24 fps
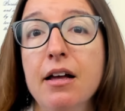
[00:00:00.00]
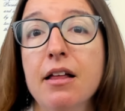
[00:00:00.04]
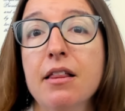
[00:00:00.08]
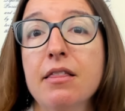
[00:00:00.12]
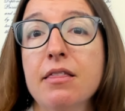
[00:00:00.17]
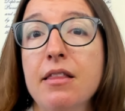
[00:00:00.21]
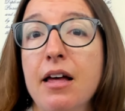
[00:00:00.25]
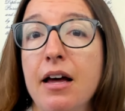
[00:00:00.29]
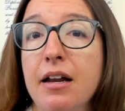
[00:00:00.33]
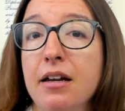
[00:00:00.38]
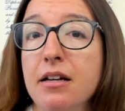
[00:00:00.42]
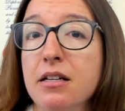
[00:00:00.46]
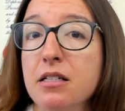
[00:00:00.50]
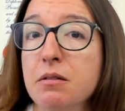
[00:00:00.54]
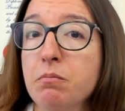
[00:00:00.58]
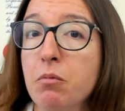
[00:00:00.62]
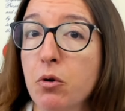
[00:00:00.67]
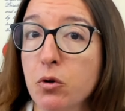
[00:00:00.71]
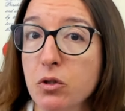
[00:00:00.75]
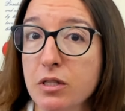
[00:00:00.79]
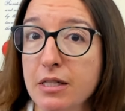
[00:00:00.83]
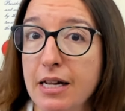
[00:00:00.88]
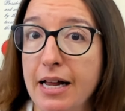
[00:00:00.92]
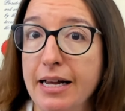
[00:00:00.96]
That is
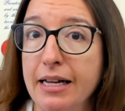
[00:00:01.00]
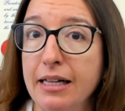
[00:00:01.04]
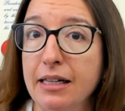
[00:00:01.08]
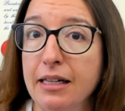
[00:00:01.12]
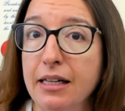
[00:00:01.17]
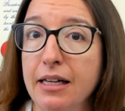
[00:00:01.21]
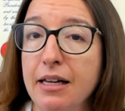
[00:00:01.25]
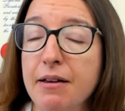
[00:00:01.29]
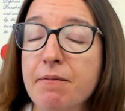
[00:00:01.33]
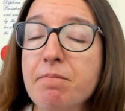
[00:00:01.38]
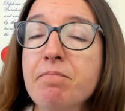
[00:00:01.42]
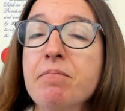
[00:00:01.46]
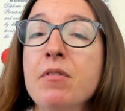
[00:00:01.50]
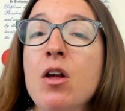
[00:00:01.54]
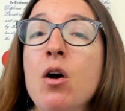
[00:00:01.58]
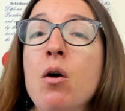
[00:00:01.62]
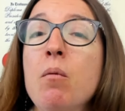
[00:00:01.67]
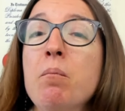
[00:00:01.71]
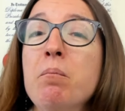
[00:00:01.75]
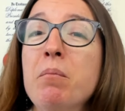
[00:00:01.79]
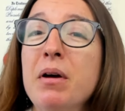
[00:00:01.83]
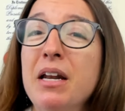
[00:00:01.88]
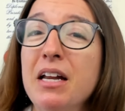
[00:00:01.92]
most likely, but